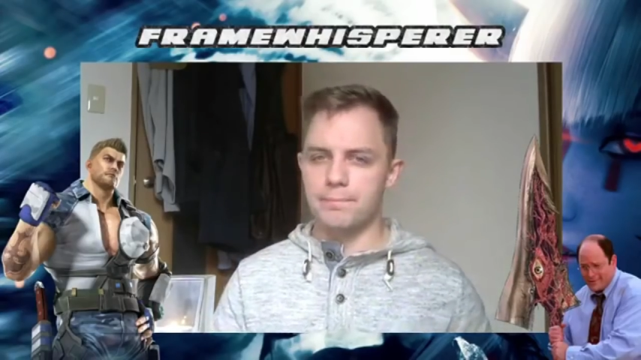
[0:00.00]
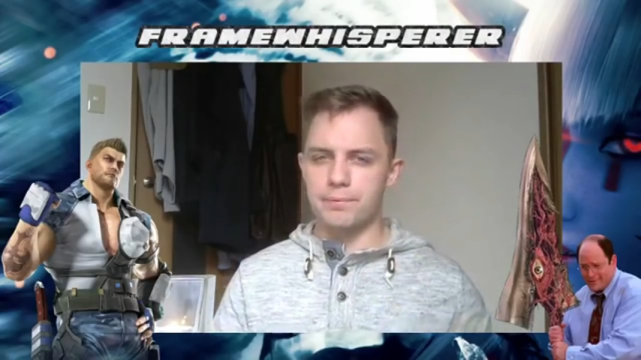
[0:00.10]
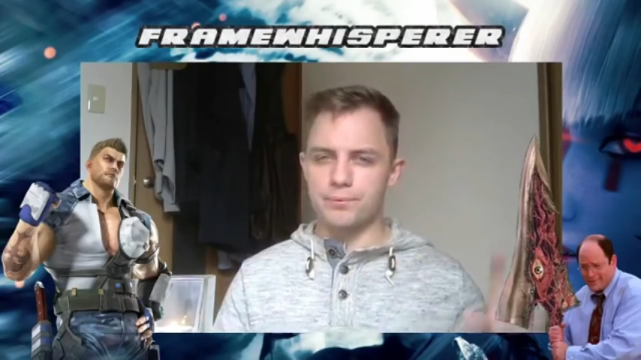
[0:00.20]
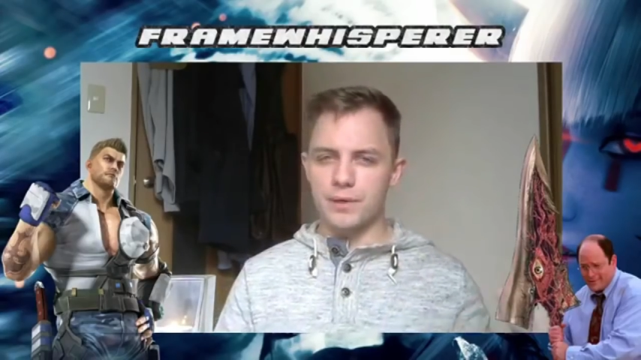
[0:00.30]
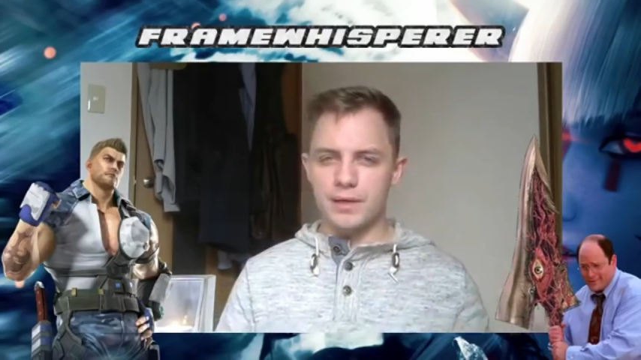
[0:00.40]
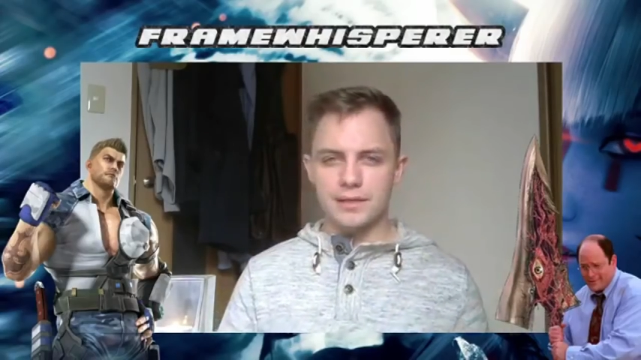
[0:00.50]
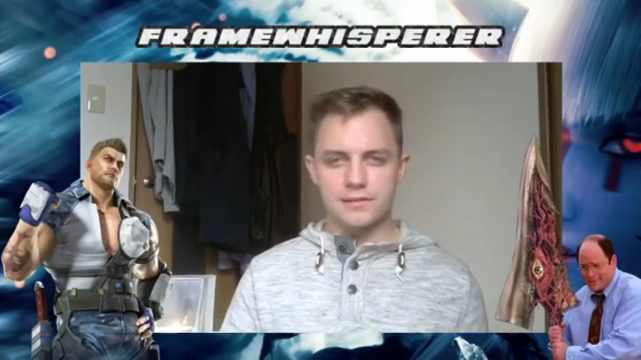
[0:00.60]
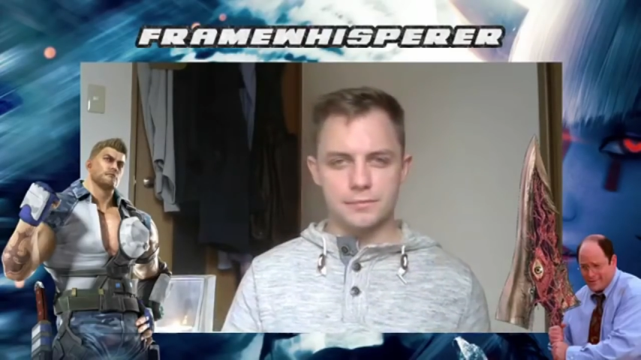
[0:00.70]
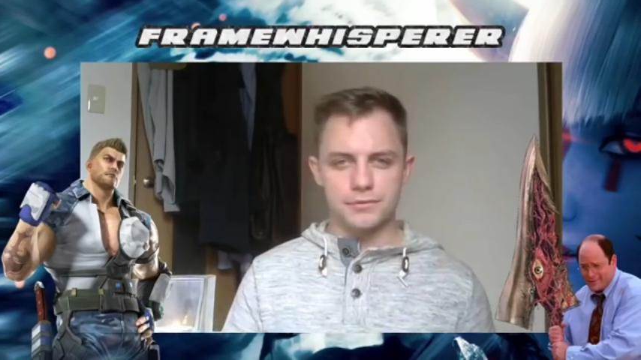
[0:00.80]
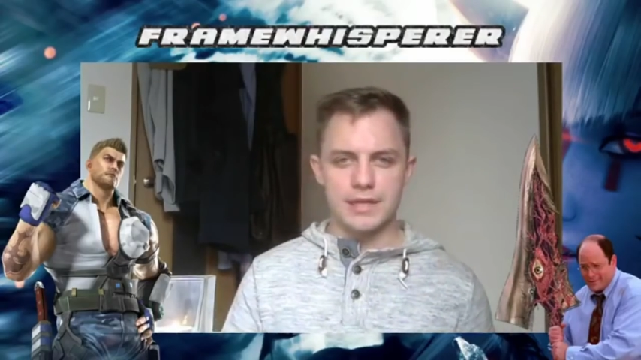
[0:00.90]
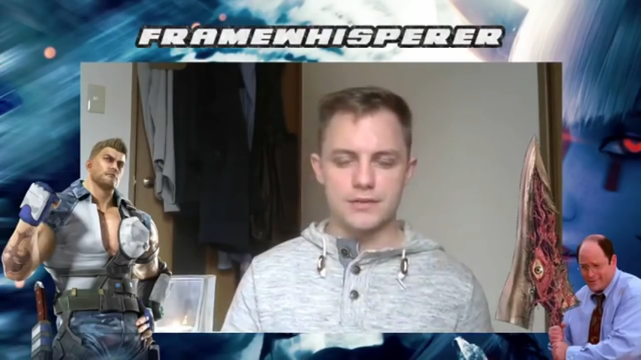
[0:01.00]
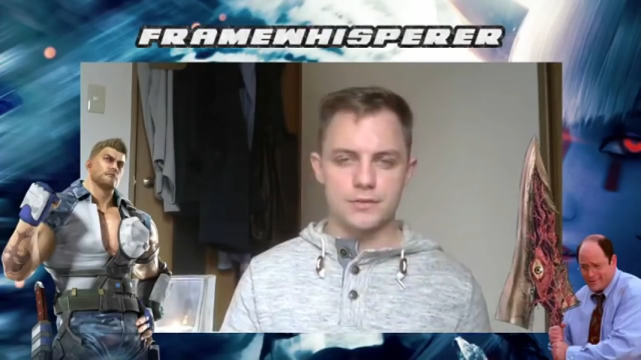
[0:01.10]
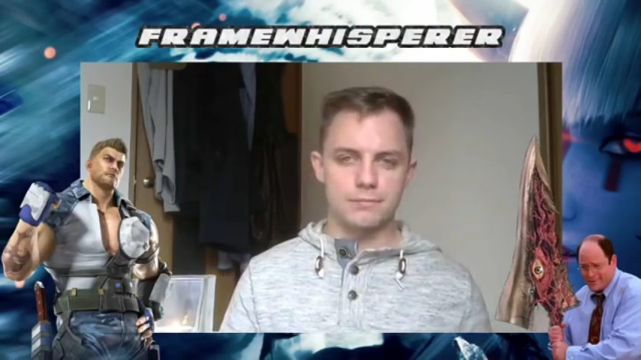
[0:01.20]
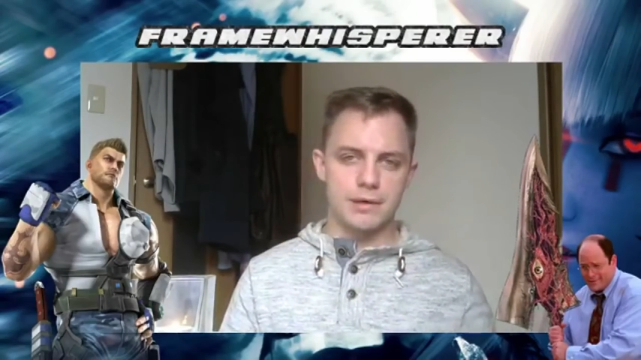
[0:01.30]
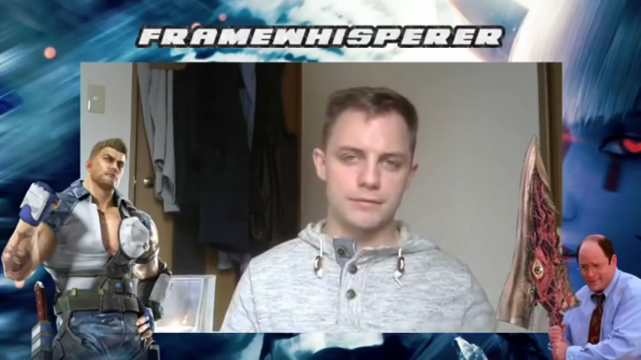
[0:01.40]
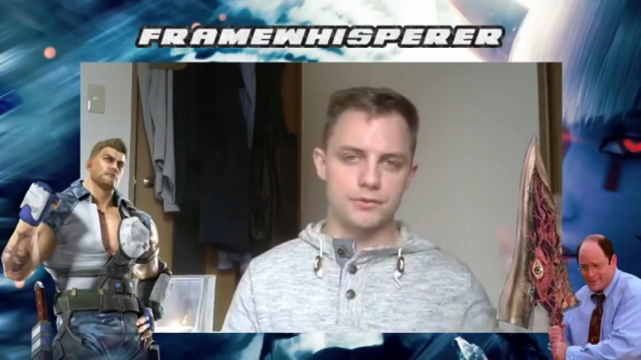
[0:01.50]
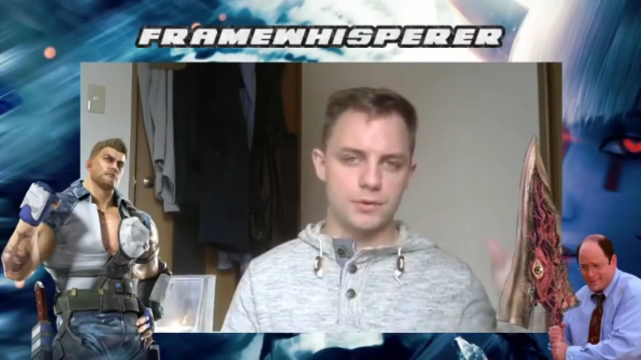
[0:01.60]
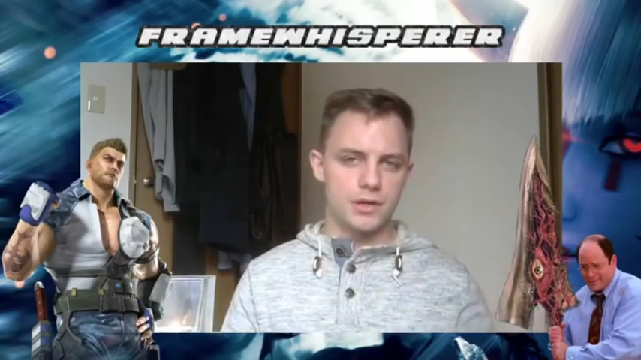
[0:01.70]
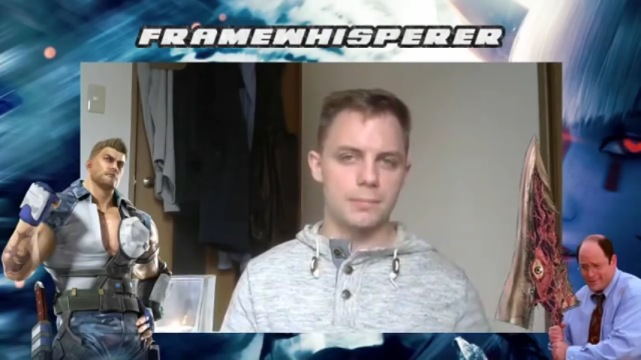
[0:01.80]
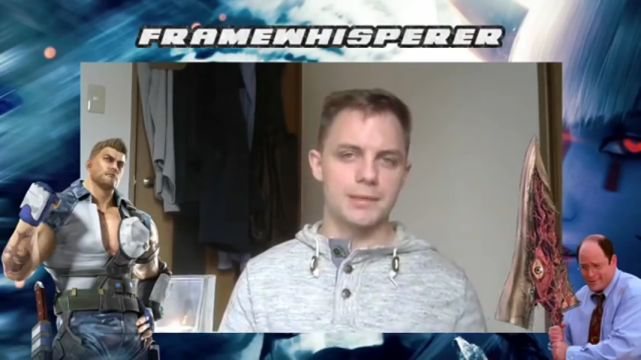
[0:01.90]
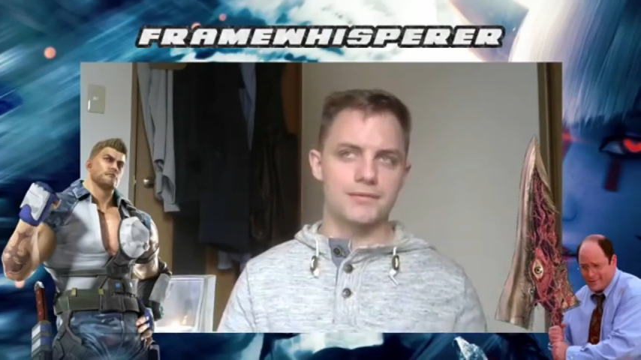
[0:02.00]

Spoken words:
pretty substantial buffs to a couple of